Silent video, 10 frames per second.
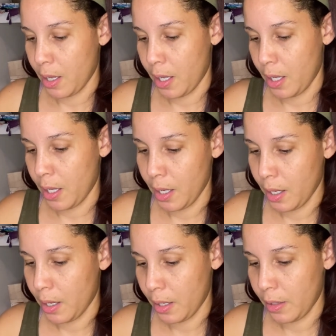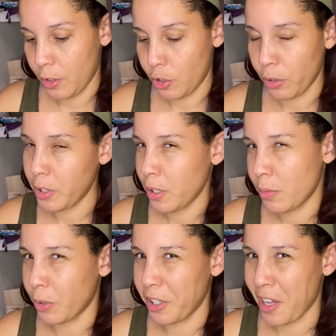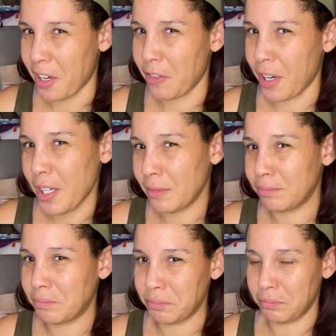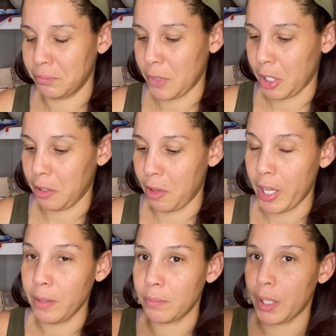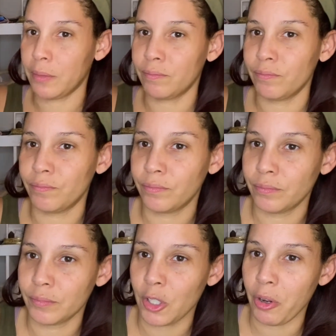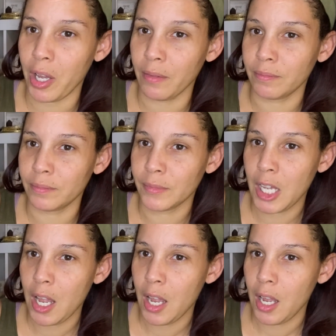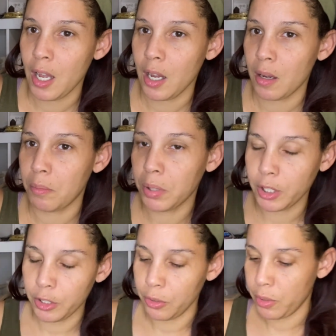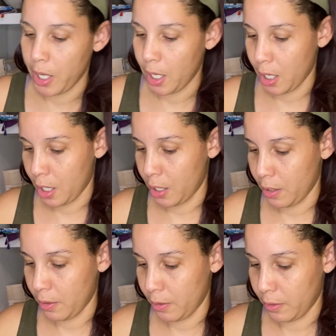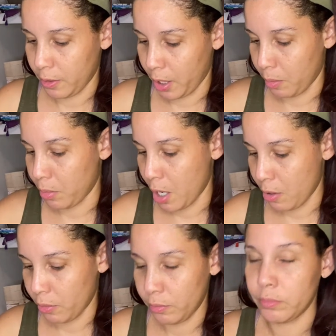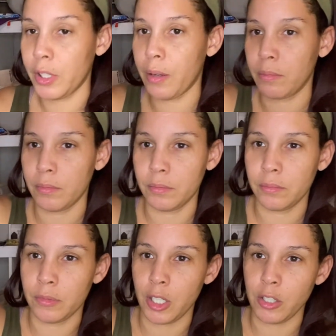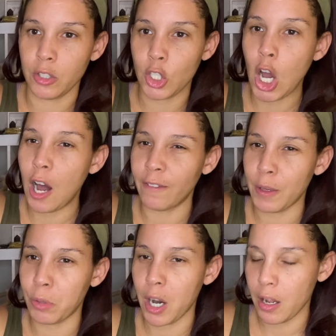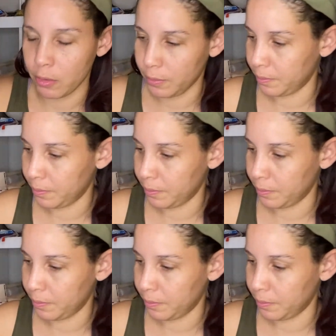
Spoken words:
And the choices weren't that great, I'm not gonna lie, but okay. Blue and like a brown, yep, nice coffee brown.